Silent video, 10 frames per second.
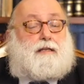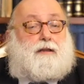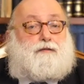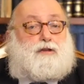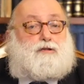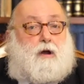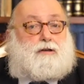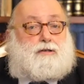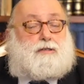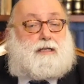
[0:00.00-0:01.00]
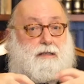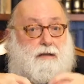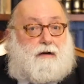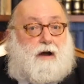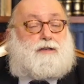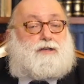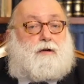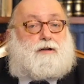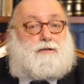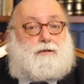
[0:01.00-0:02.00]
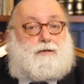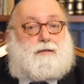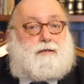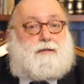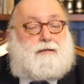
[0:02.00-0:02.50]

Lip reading: different structures, these divine structures,